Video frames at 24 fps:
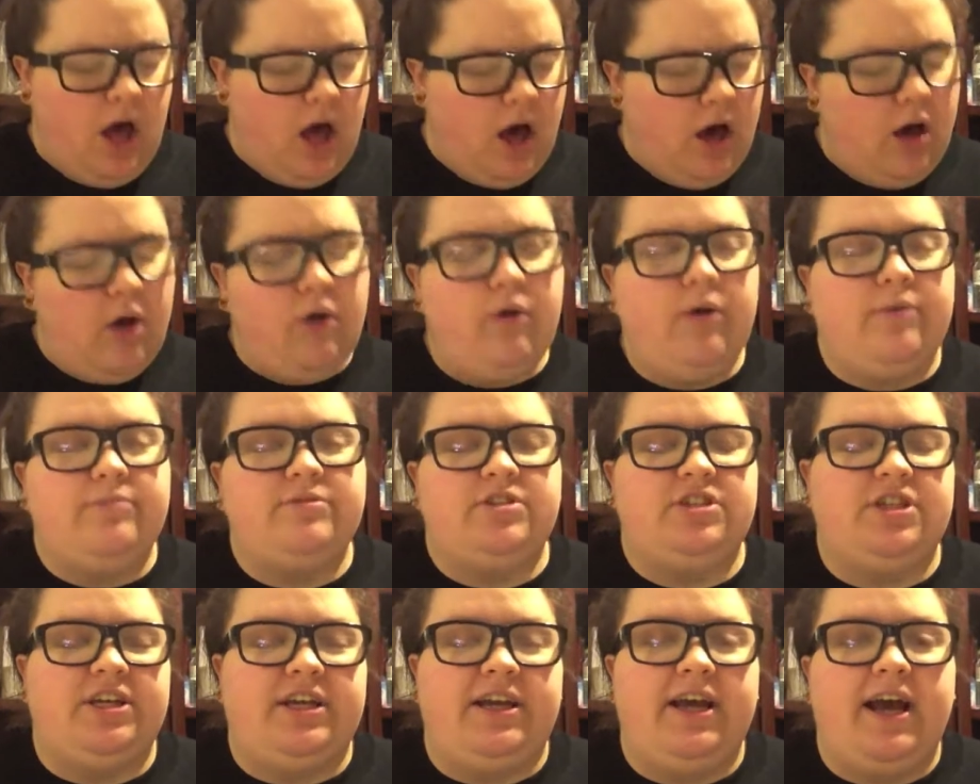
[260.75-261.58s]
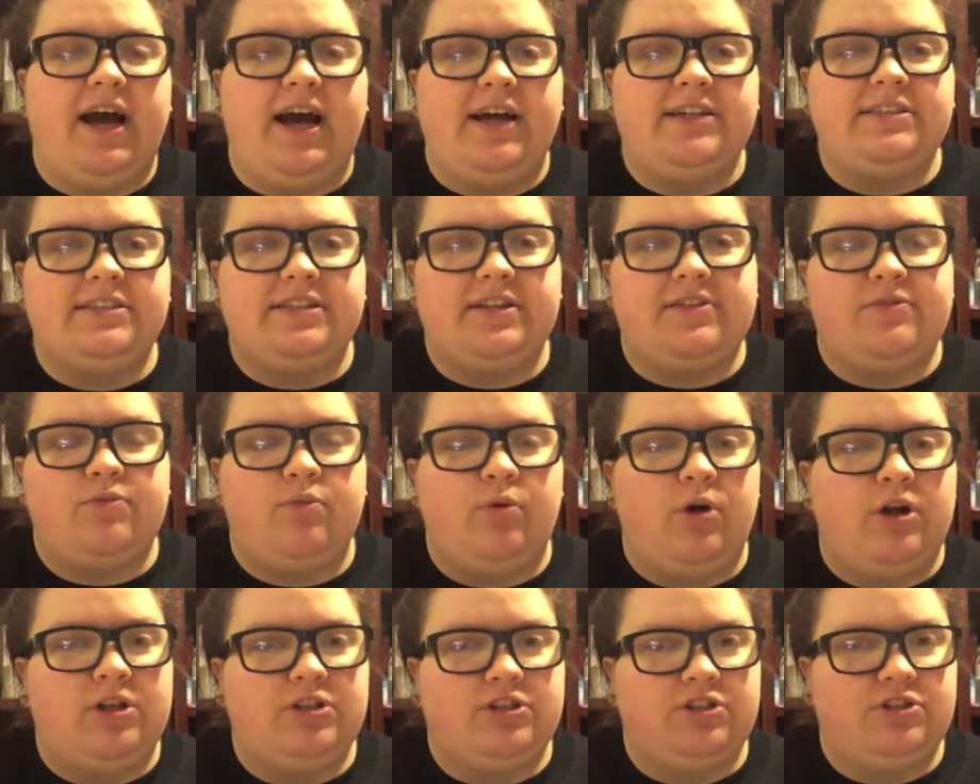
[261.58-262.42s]
OMG, I just
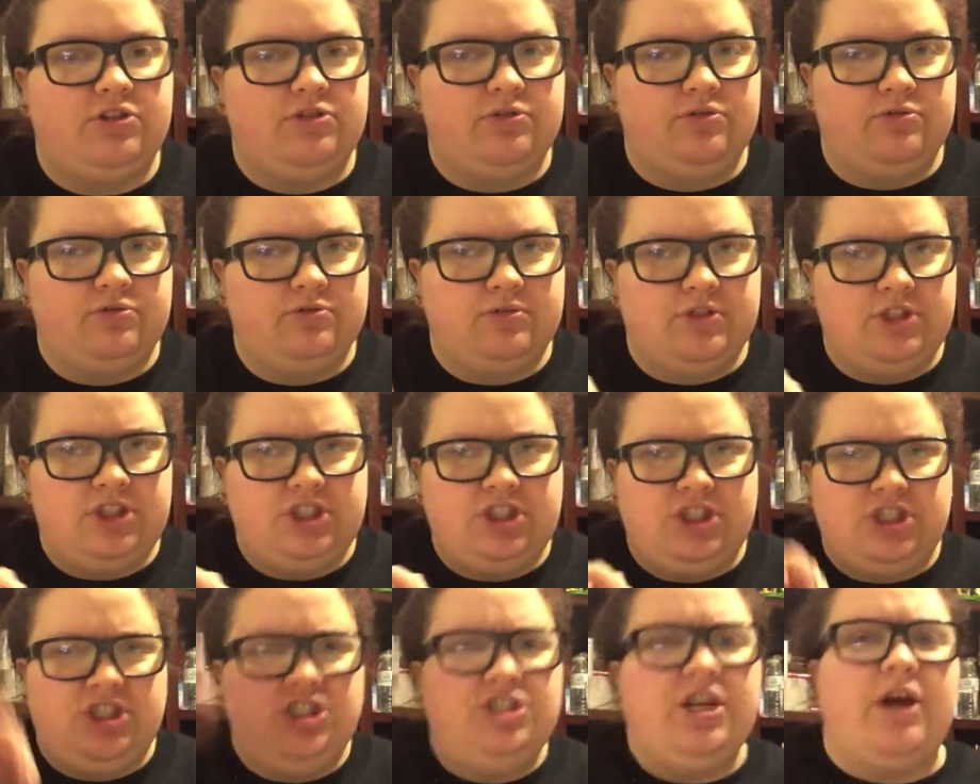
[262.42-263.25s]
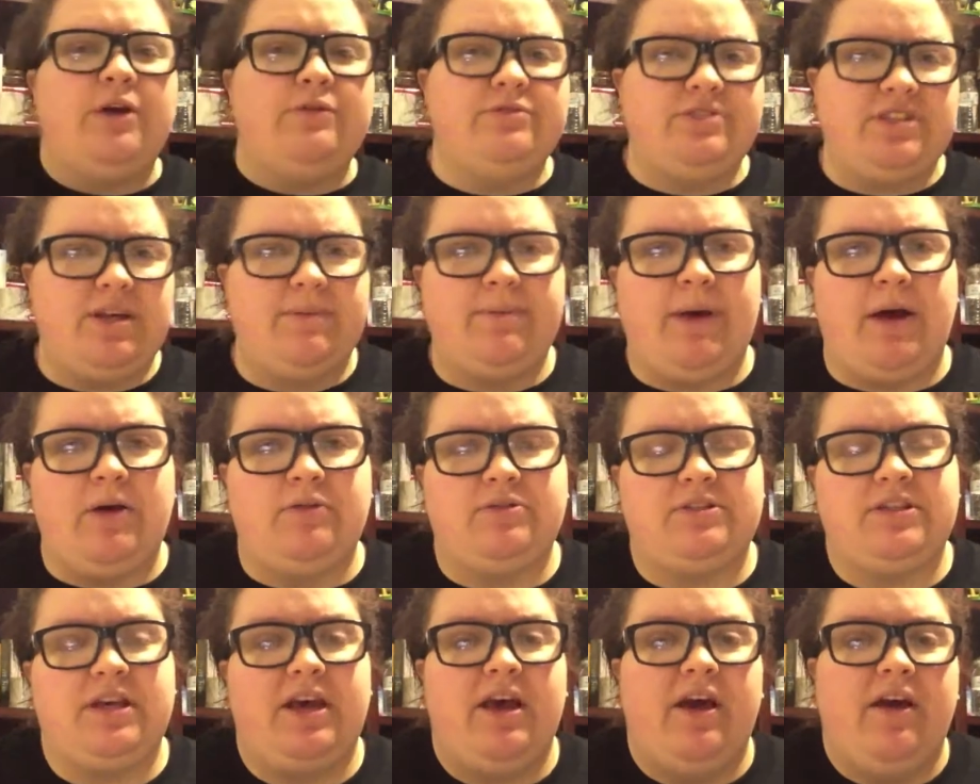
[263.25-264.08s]
want to shout
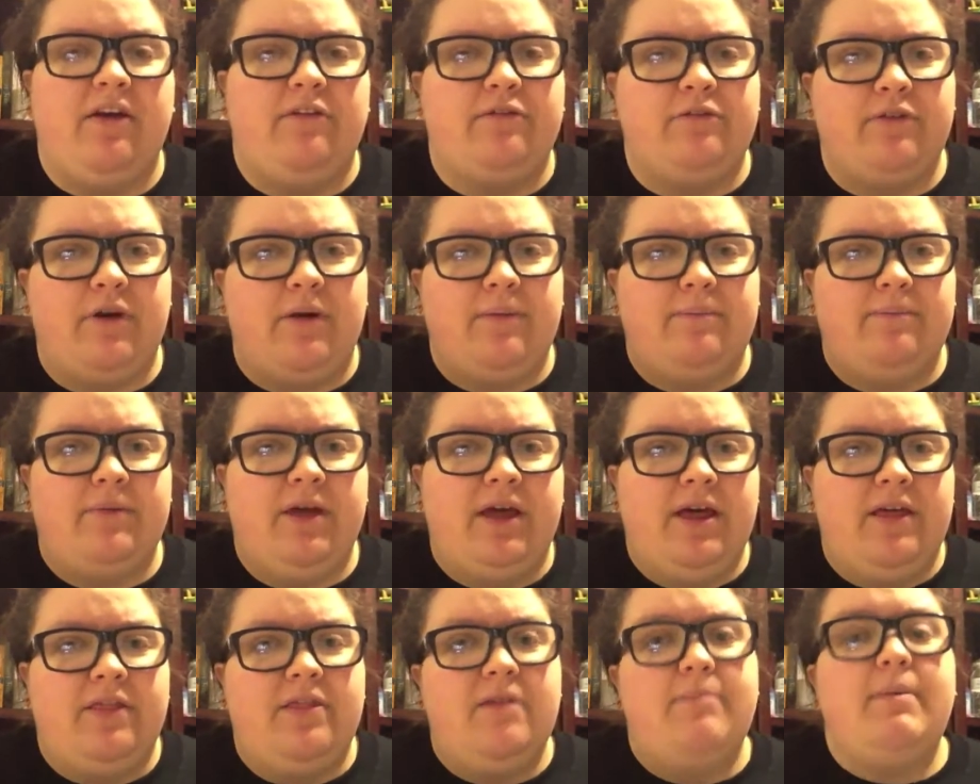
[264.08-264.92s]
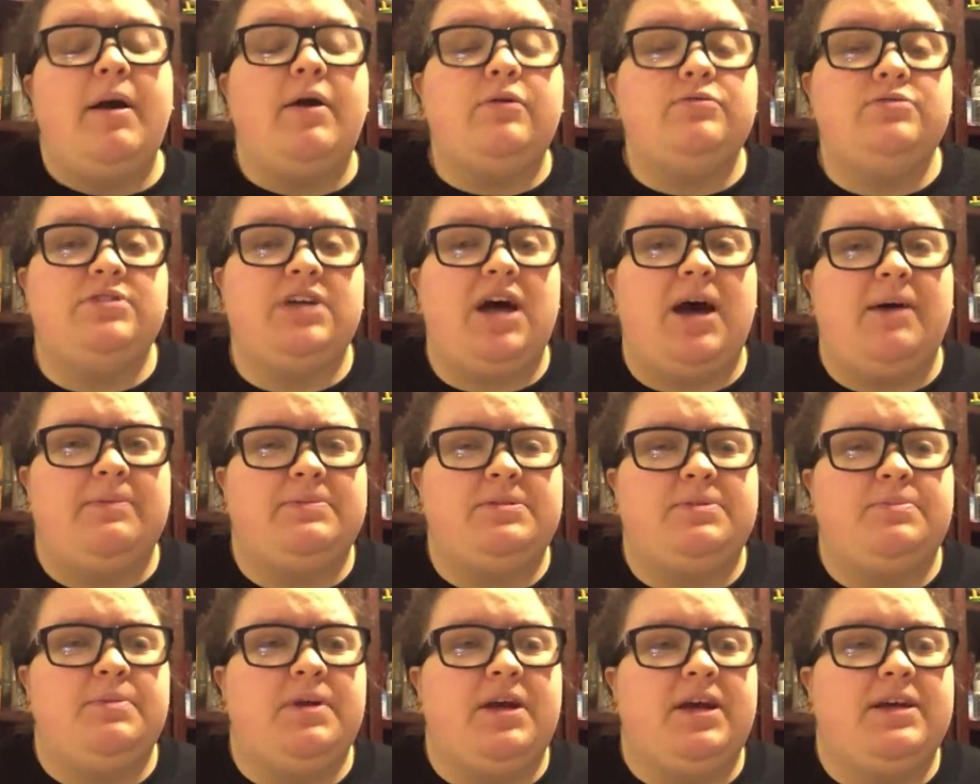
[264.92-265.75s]
about from the
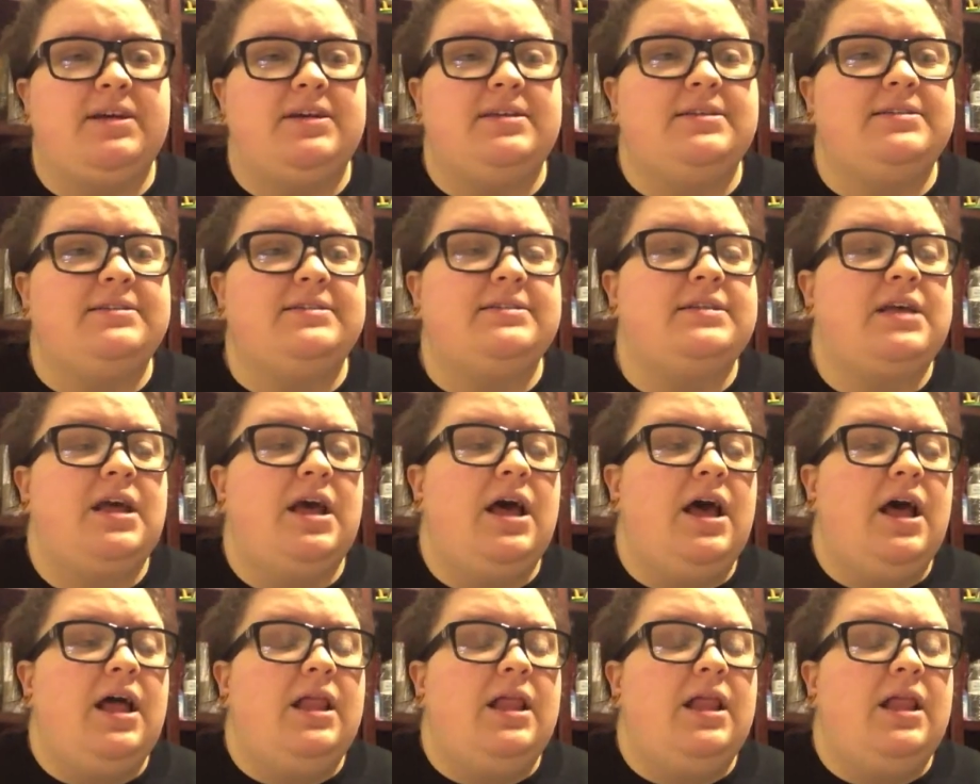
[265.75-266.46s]
mountaintops because,